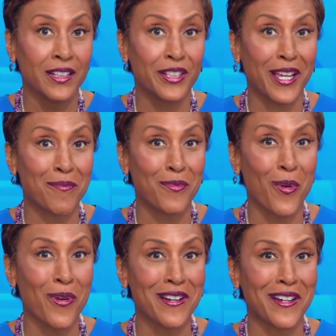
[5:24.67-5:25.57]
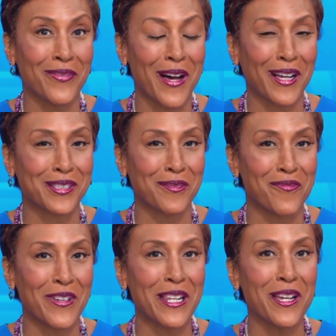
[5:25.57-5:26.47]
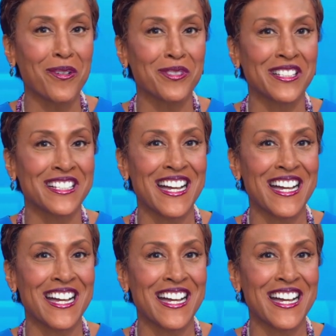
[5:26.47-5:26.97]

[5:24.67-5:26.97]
to get more of awesome videos and